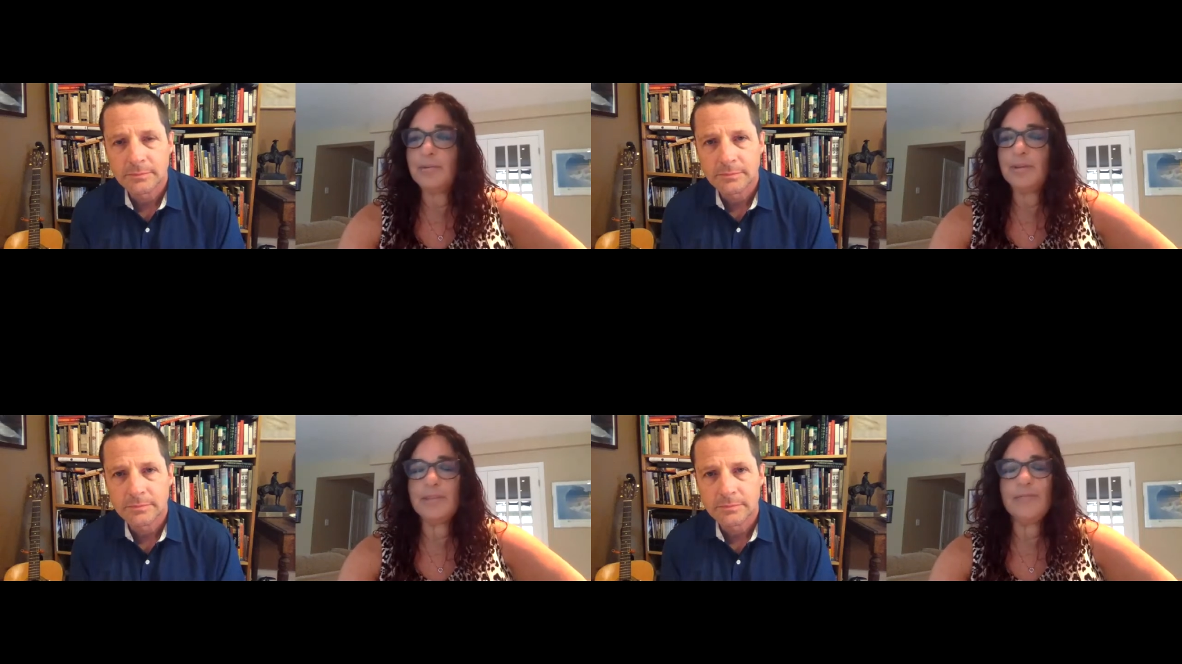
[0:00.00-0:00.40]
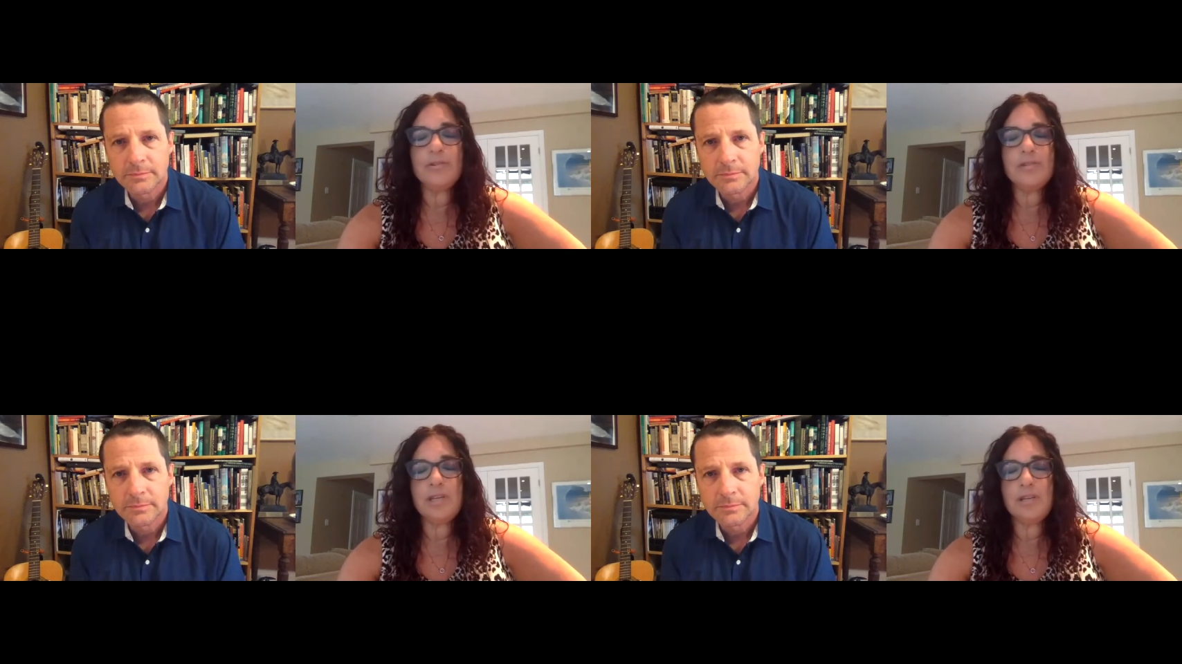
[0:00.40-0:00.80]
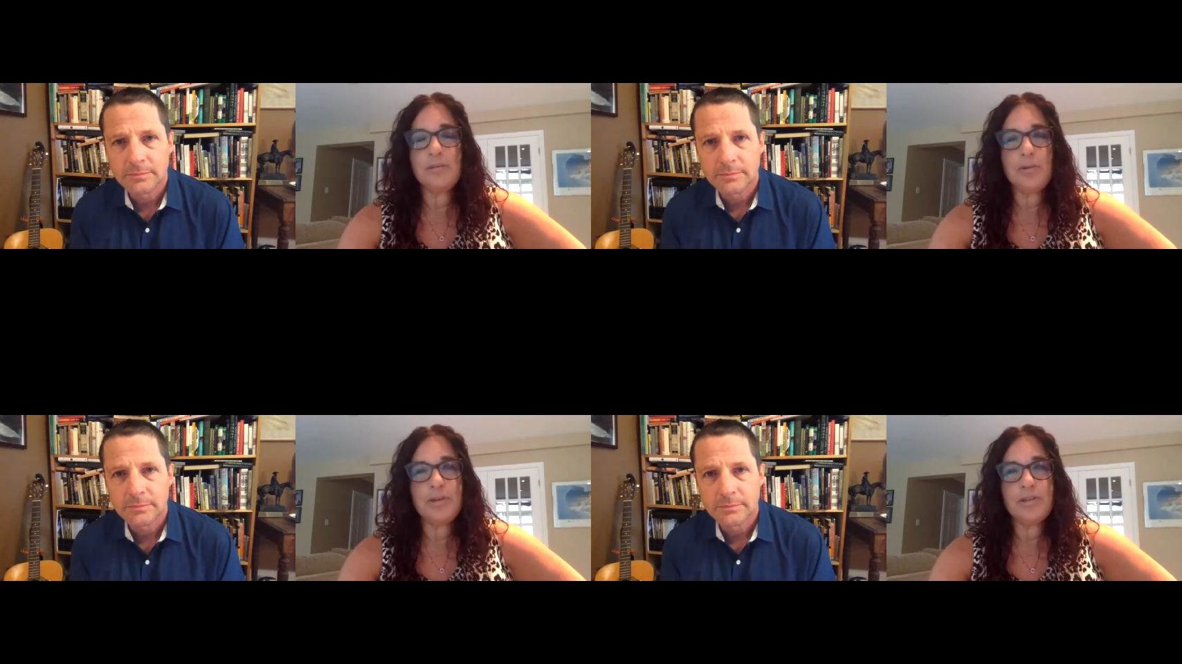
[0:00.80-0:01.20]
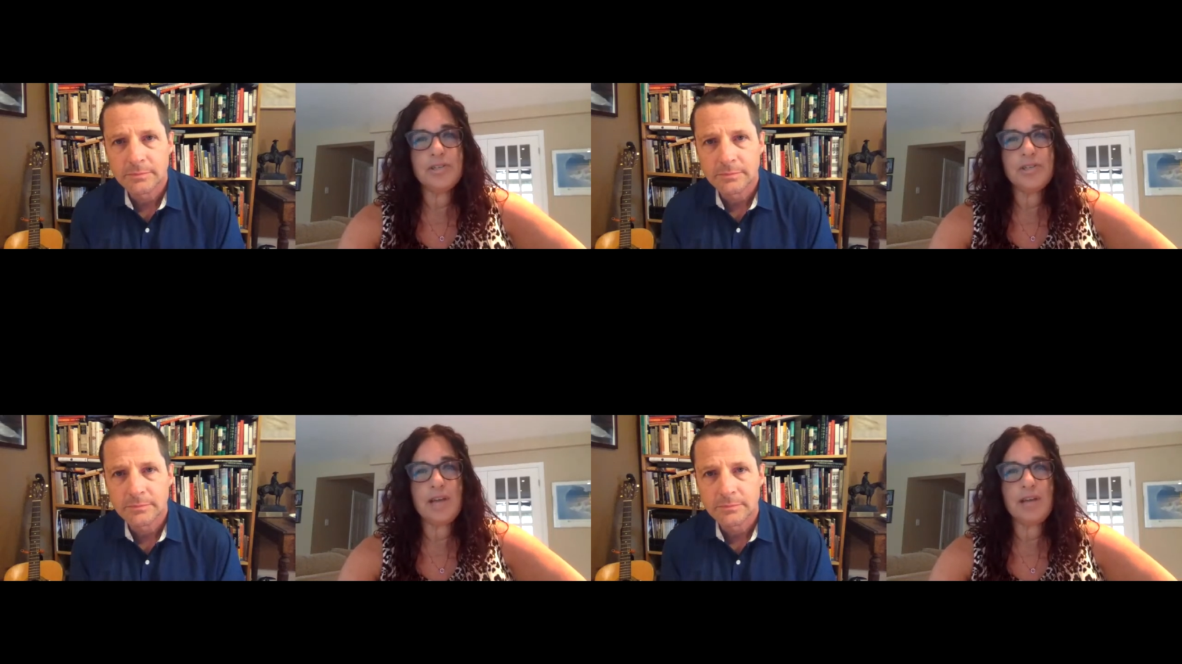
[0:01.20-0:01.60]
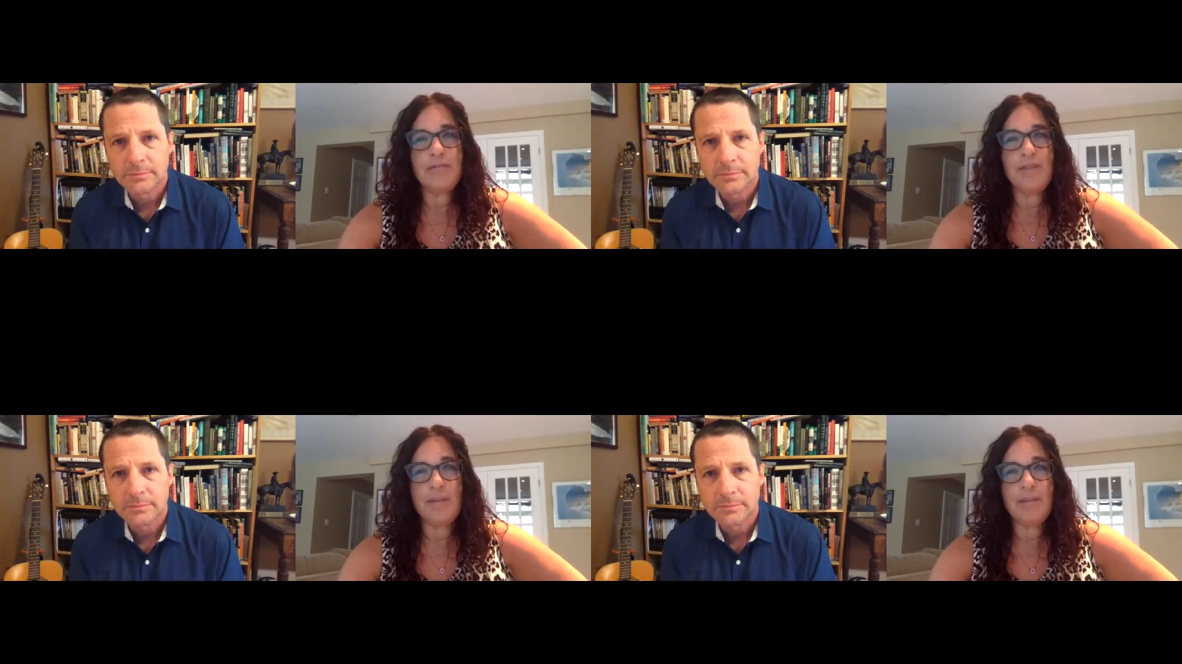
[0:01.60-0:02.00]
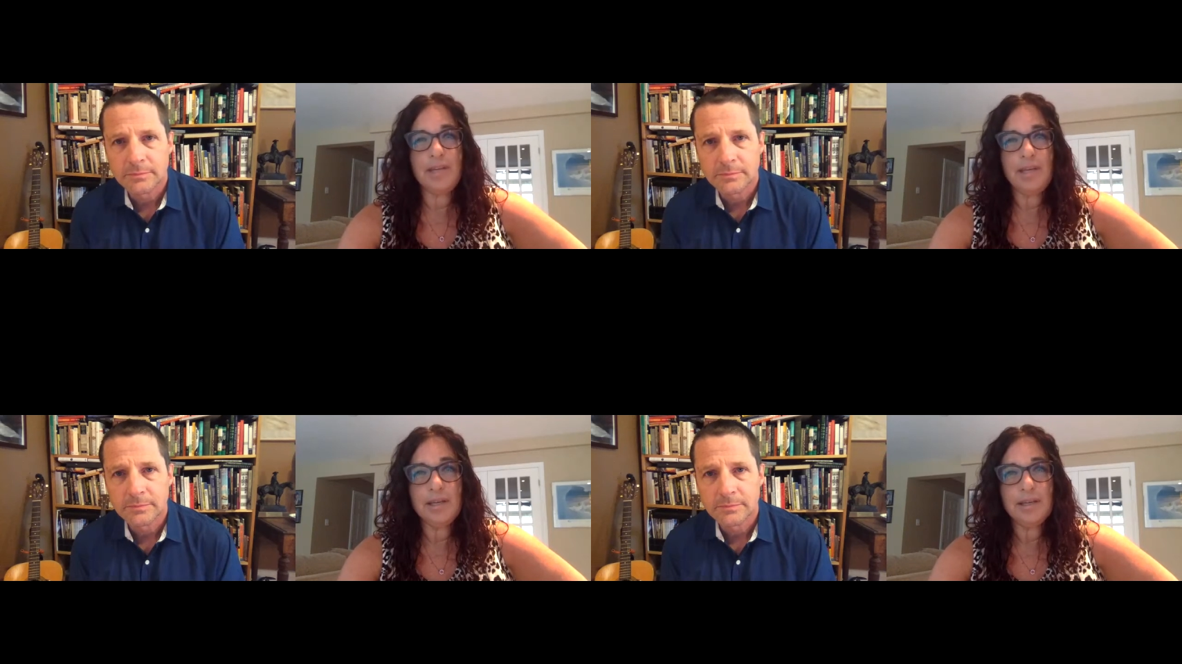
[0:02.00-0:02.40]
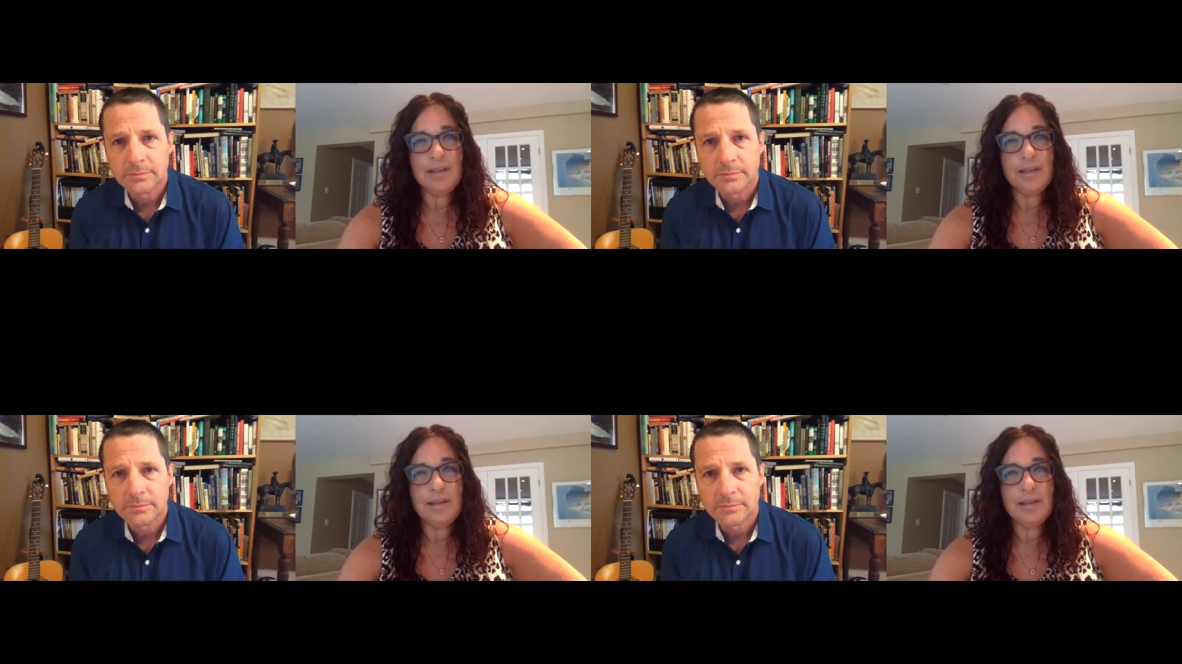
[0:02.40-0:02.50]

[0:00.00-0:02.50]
Speaker 1: like the first thing you do want to just hug your family